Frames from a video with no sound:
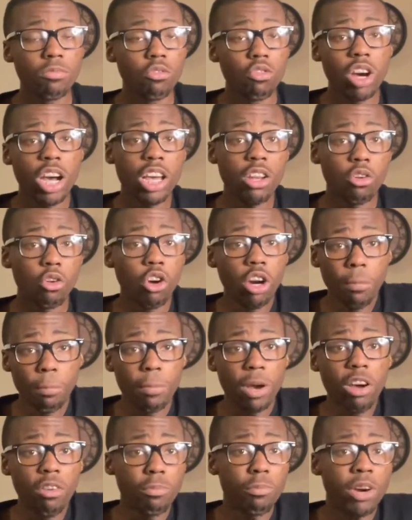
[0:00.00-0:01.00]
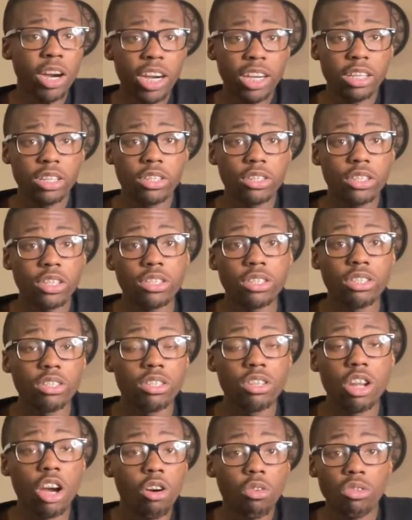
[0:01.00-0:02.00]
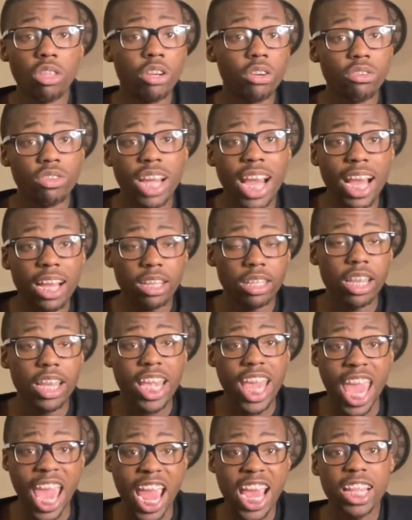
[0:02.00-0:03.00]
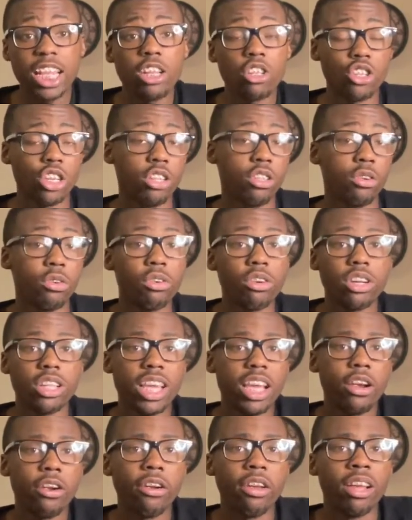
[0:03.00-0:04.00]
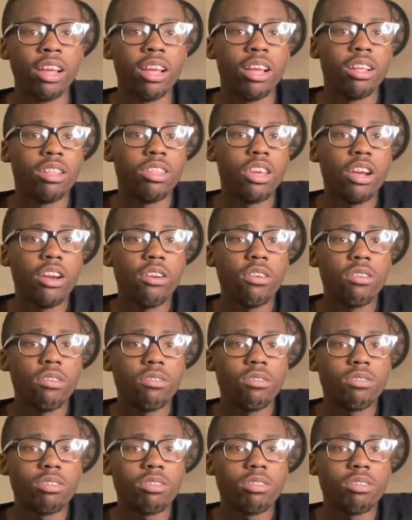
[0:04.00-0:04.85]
one or both partners are, no, they're not, they hate each other or they're, they're